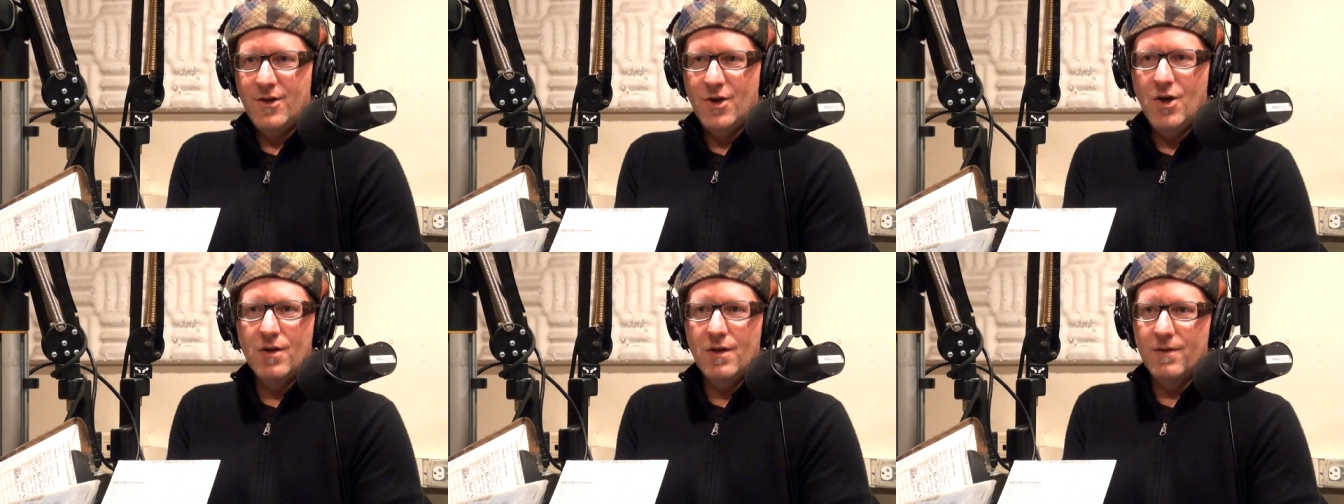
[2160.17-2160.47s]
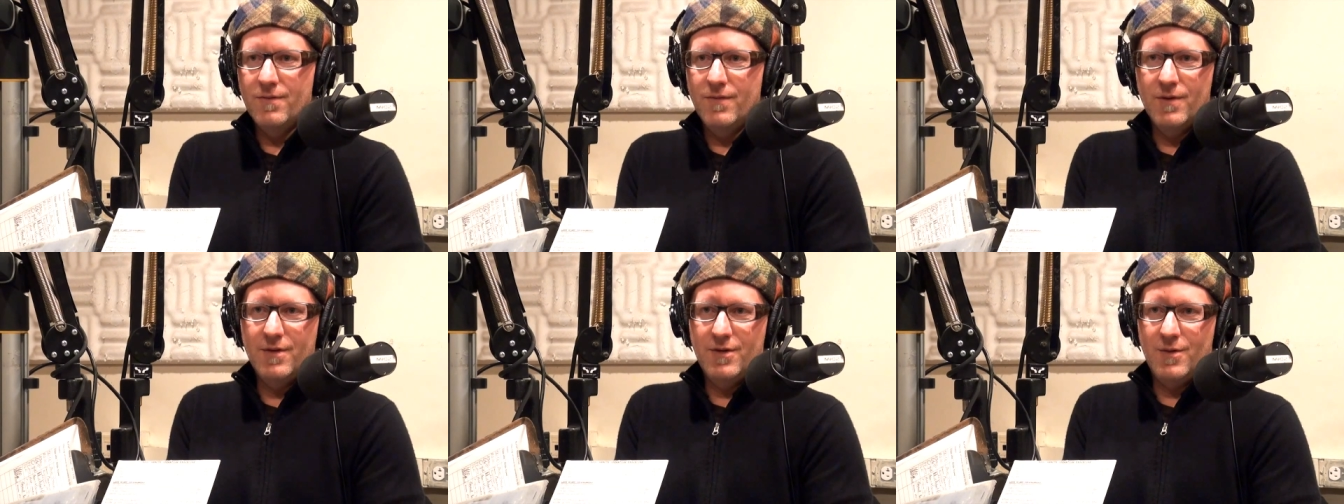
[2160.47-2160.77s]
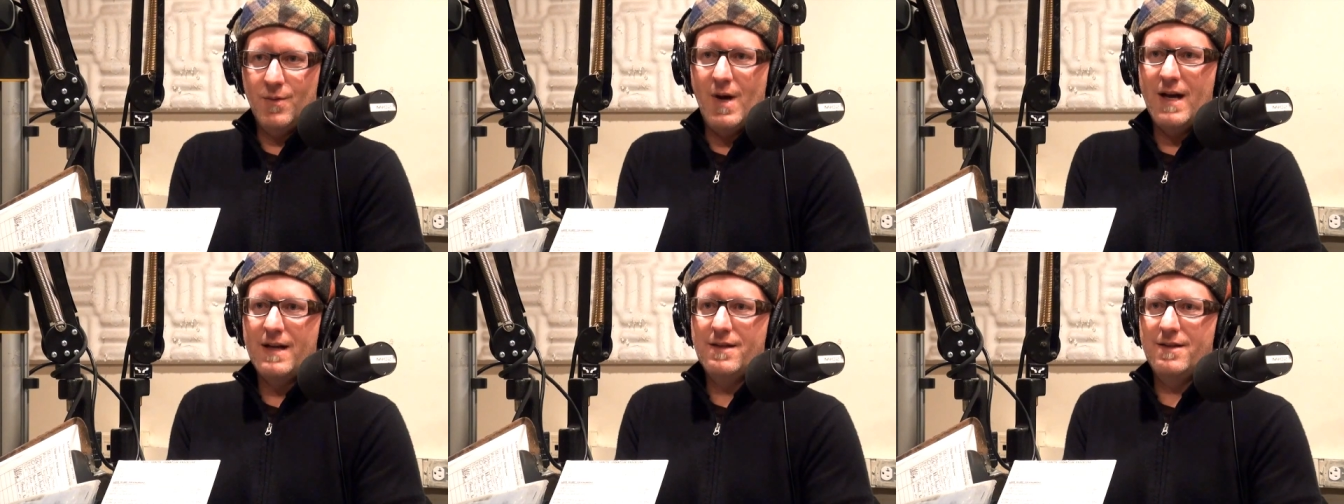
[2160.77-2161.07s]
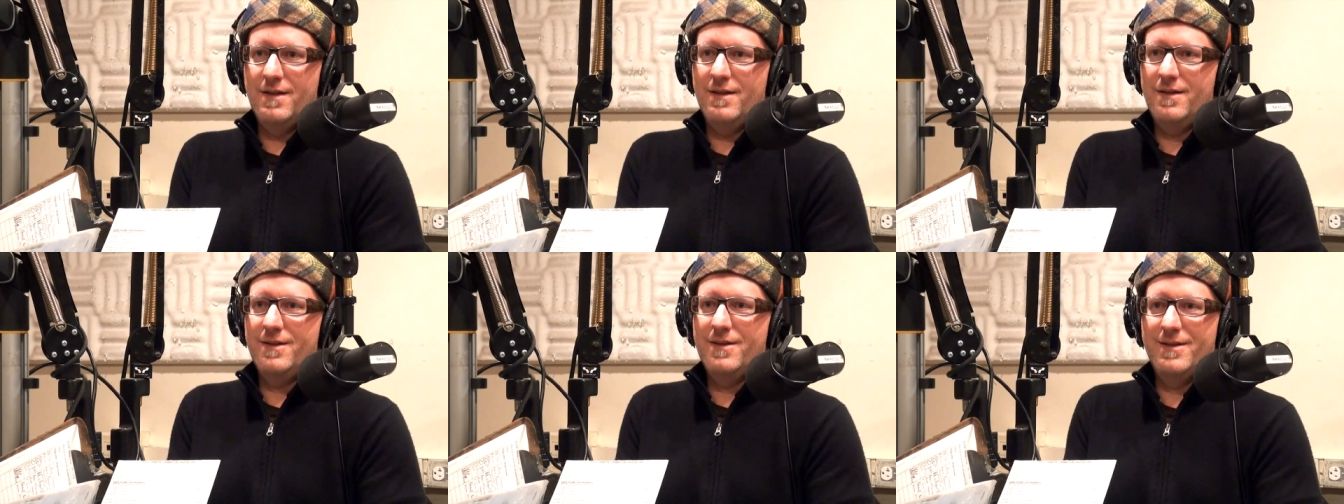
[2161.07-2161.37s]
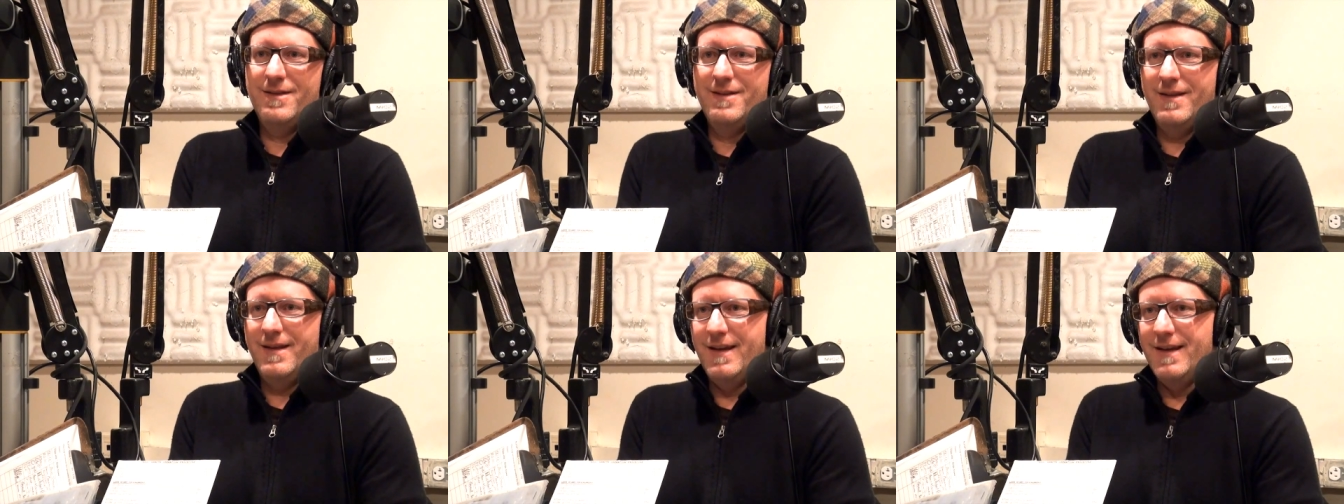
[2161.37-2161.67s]
colorful
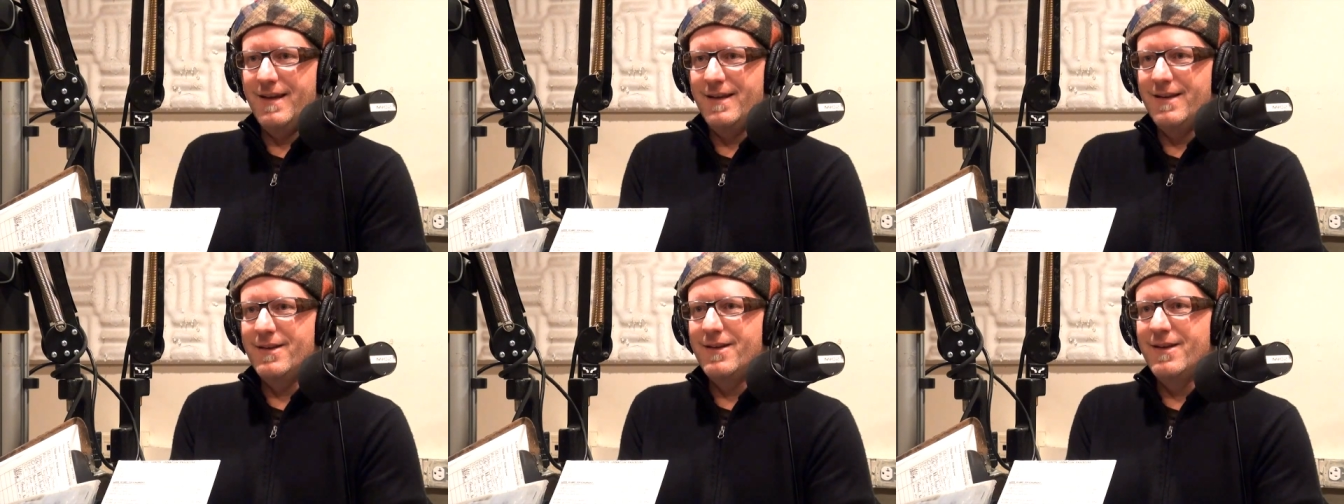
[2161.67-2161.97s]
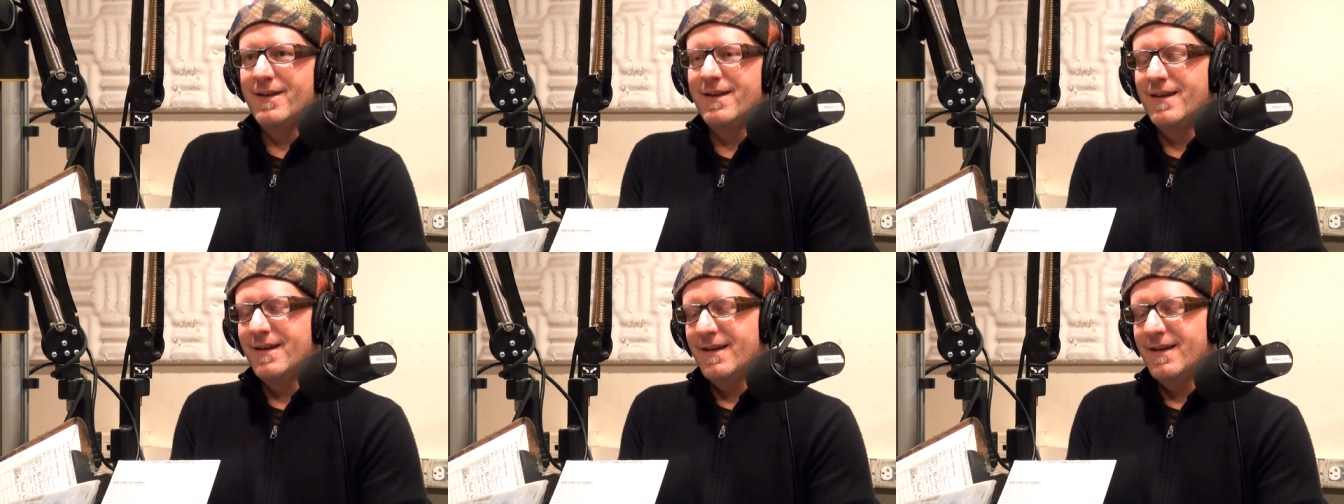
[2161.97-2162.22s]
swatches, and